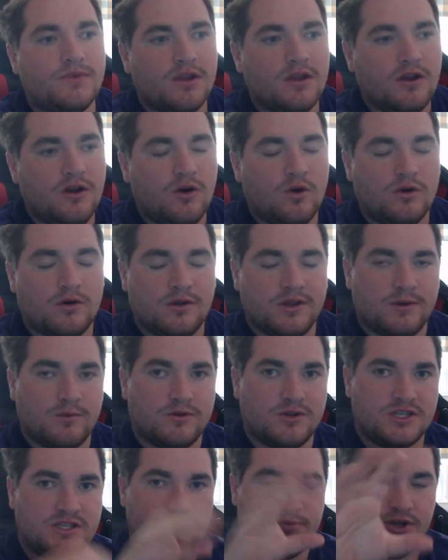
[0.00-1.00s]
or like with a
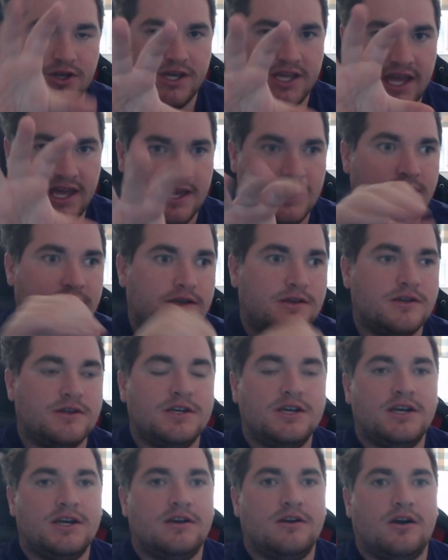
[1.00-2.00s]
display head,
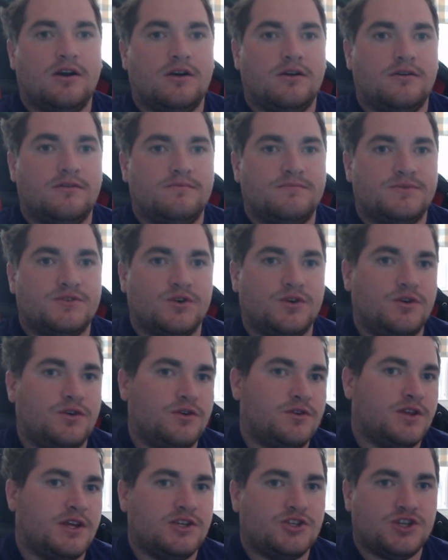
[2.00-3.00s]
so you
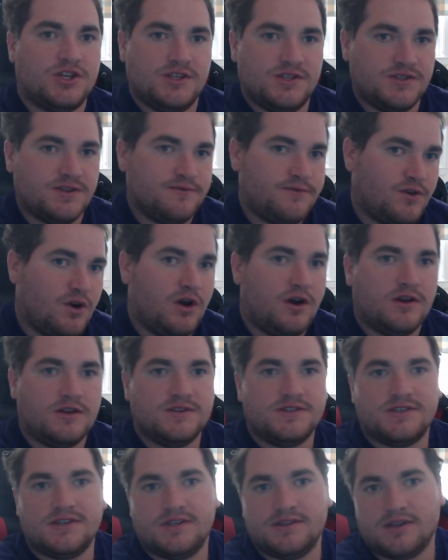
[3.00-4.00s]
can like change the
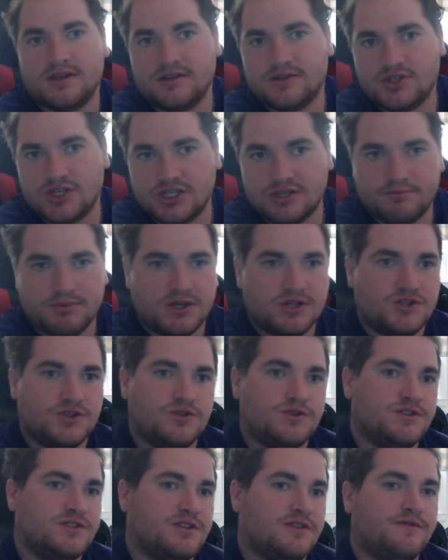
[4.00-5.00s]
fonts and like change the
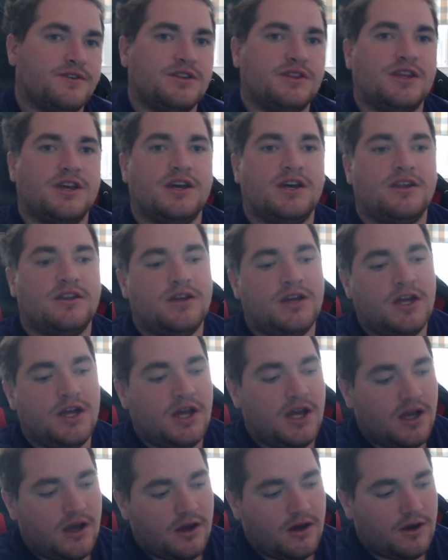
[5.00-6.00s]
pictures and stuff like that.
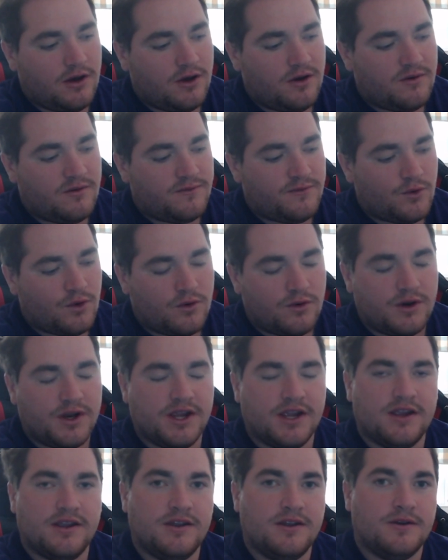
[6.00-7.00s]
For
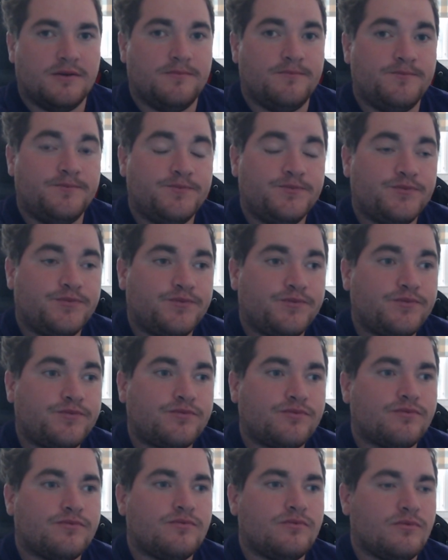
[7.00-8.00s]
a
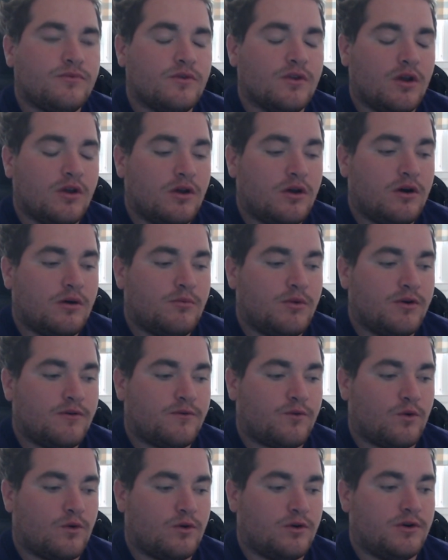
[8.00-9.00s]

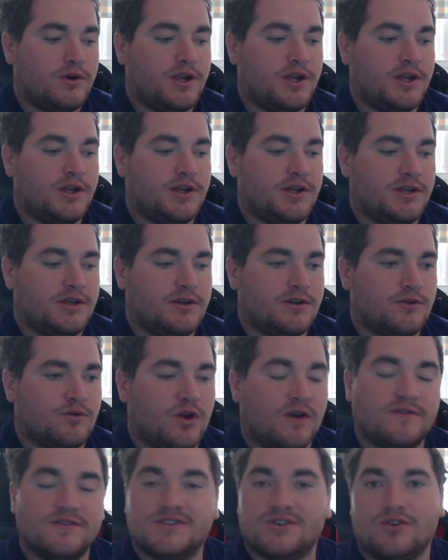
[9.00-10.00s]

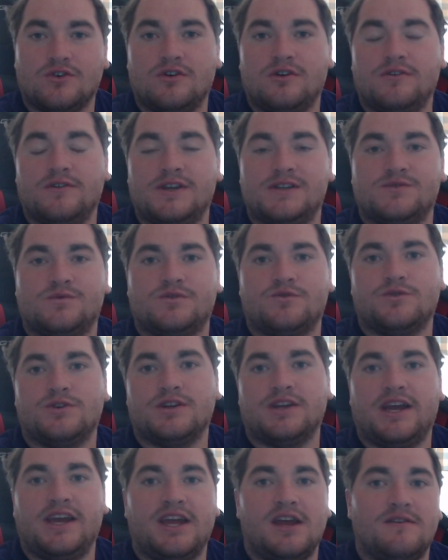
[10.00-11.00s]
graphics card, you guys are wondering,
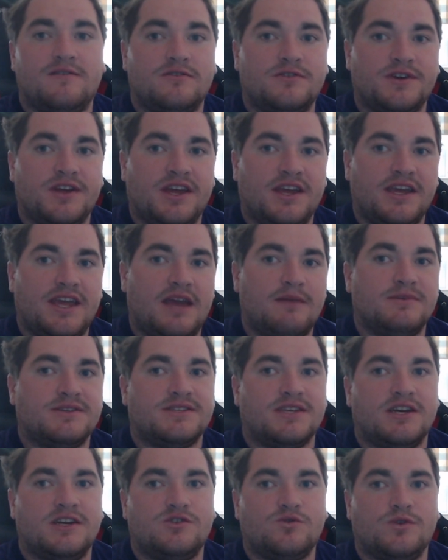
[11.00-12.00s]
I have a
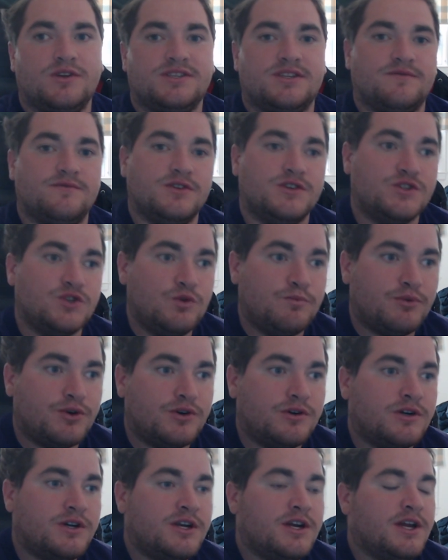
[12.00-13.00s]
MSI 2070
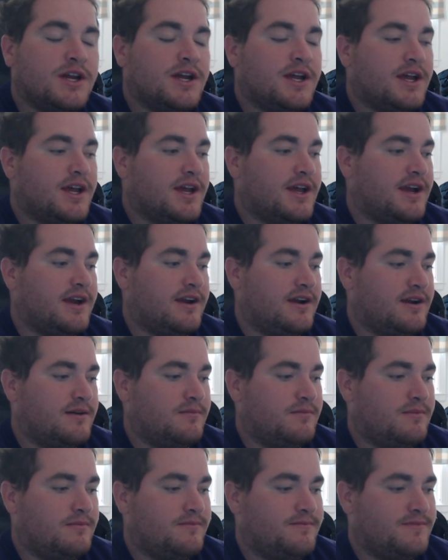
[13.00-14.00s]
Super. I
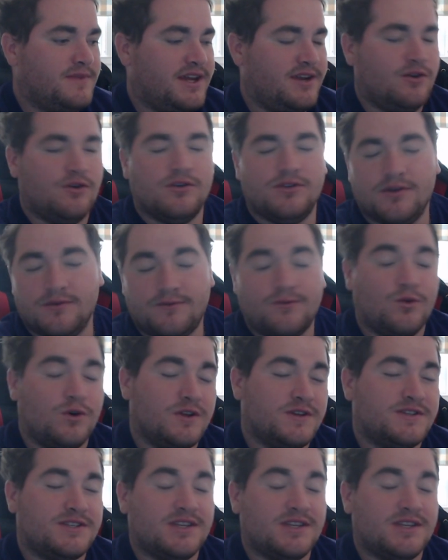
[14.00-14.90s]
know the 40